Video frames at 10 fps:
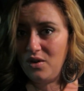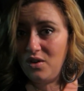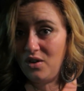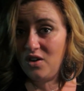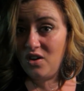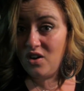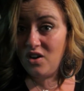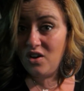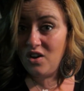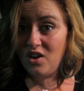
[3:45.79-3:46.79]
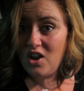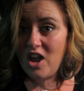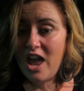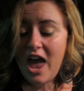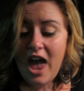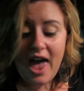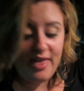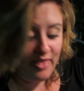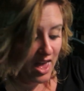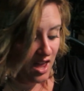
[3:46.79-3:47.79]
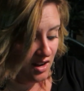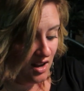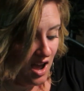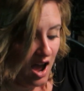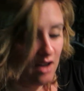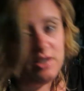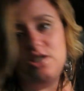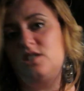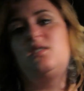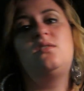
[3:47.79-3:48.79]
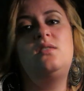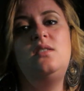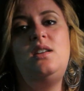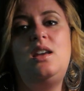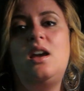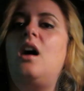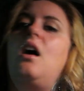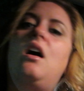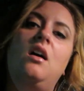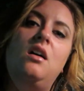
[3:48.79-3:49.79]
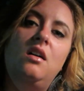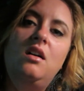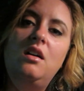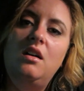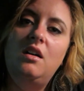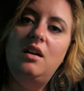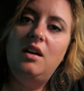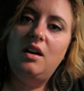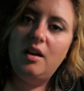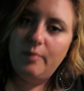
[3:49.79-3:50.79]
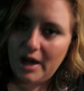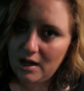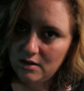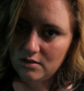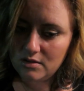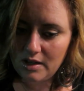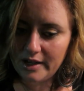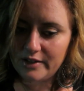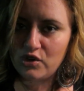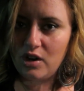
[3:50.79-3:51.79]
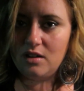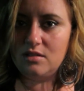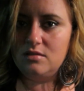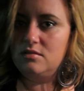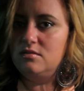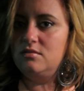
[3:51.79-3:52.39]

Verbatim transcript: I'm here. And then I just, yeah, I'm out like trout.